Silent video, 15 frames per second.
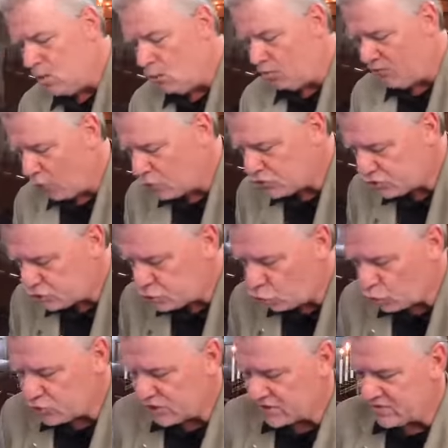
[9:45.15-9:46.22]
Well, first, the
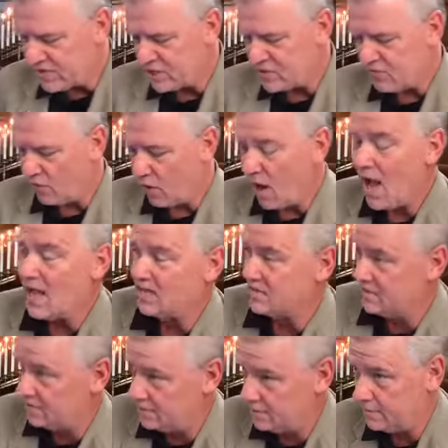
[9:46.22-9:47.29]
church exists for
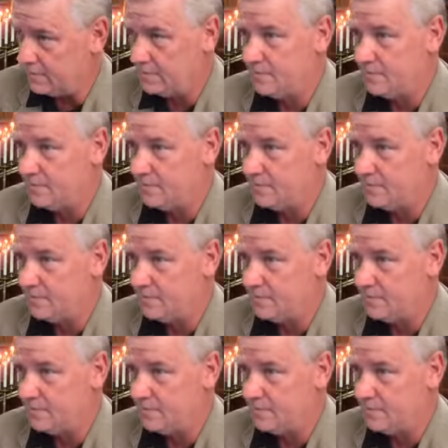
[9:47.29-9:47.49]
us